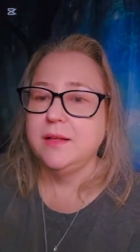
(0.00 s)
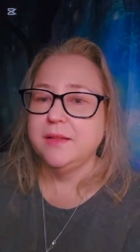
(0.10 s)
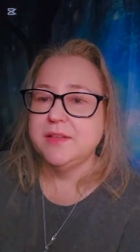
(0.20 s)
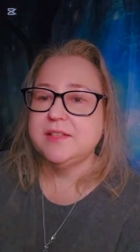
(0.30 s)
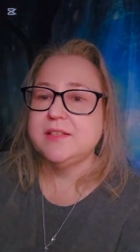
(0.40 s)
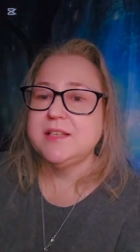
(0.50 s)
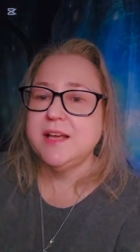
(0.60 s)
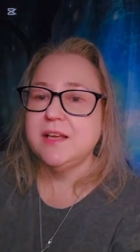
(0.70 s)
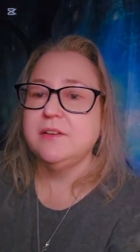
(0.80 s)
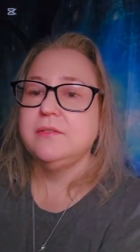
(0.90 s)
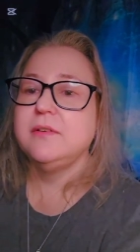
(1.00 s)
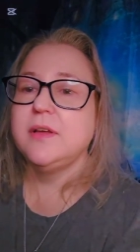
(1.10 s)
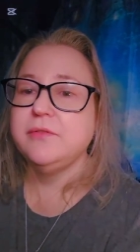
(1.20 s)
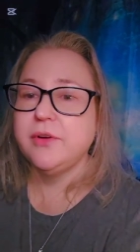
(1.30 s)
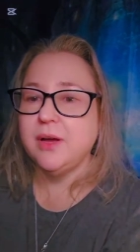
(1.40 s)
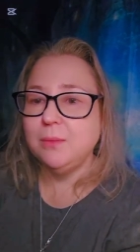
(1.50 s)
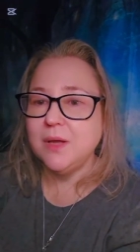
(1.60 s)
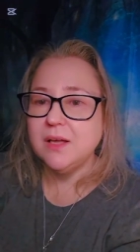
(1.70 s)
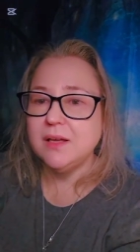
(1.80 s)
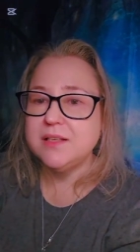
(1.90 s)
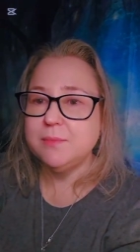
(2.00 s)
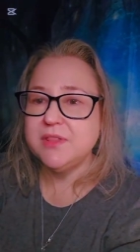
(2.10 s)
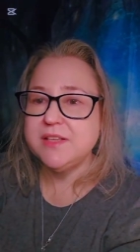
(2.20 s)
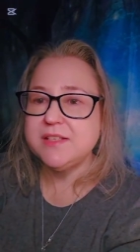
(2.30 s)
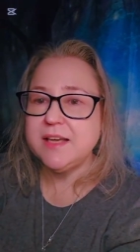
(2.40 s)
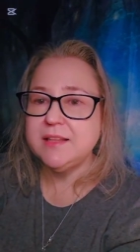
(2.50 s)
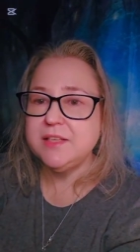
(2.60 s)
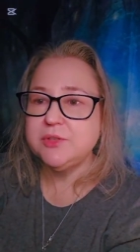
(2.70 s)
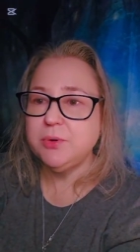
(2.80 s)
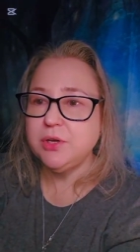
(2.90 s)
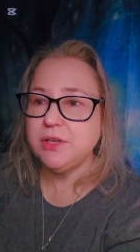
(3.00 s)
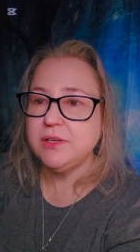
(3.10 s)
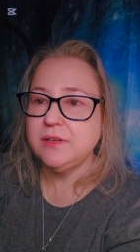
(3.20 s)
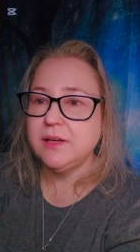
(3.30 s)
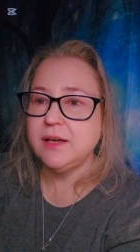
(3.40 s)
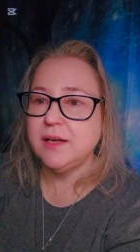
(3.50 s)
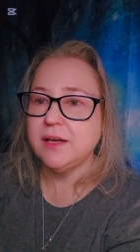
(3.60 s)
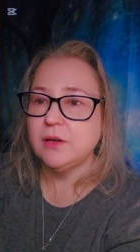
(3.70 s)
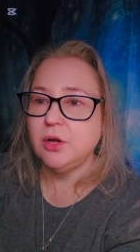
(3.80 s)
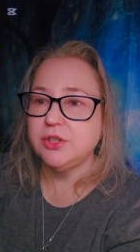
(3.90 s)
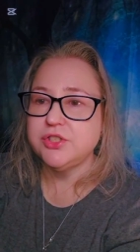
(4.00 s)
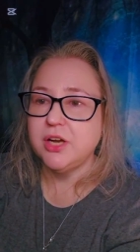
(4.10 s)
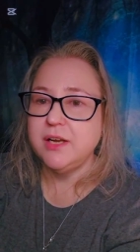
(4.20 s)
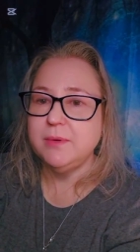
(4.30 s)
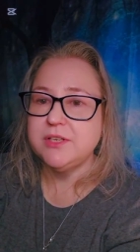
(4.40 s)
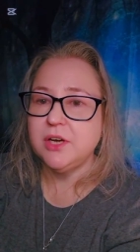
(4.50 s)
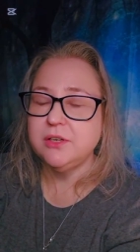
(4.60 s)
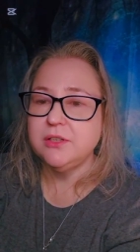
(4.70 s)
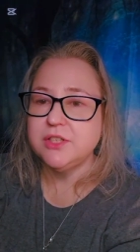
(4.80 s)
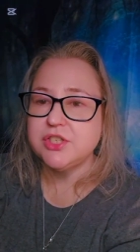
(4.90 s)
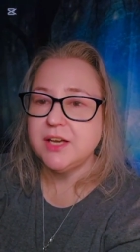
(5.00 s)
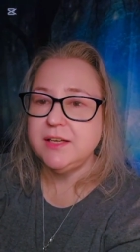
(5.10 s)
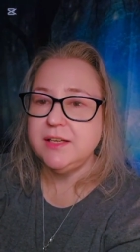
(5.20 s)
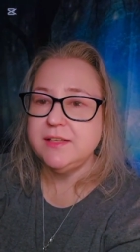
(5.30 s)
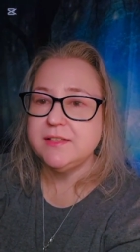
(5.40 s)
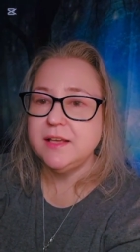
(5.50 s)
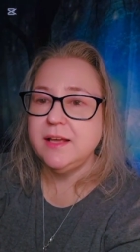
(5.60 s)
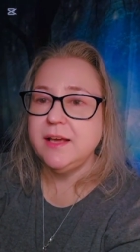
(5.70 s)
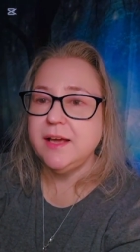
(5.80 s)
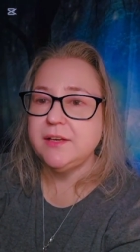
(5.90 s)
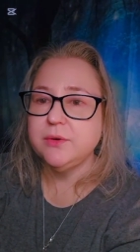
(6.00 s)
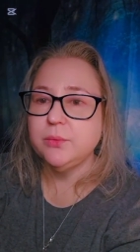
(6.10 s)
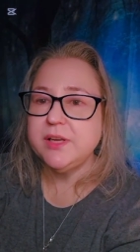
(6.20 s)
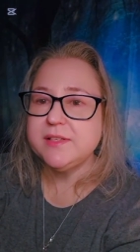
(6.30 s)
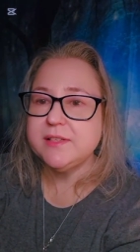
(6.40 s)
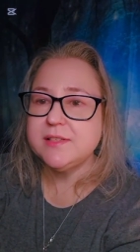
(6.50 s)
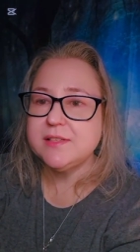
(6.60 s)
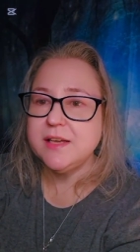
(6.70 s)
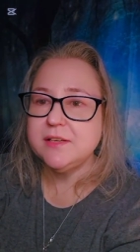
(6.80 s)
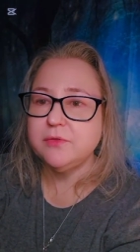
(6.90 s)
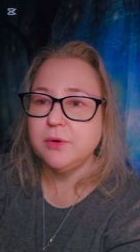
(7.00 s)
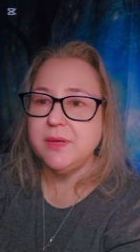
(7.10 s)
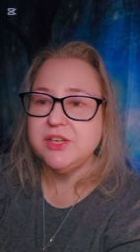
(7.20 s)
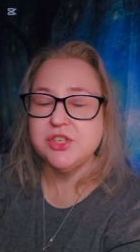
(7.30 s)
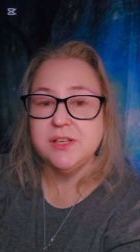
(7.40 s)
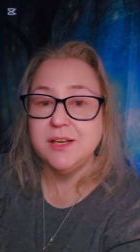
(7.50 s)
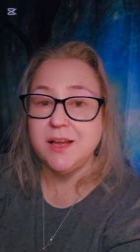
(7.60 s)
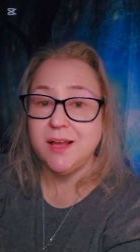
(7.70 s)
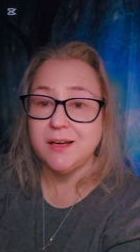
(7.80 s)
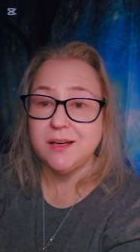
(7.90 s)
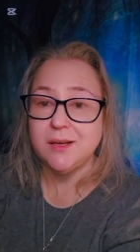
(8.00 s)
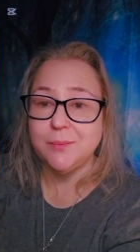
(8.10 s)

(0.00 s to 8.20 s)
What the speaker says: This is taken from Timothy Stanley's book called John A. MacDonald, the Chinese and Racist State Formation in Canada.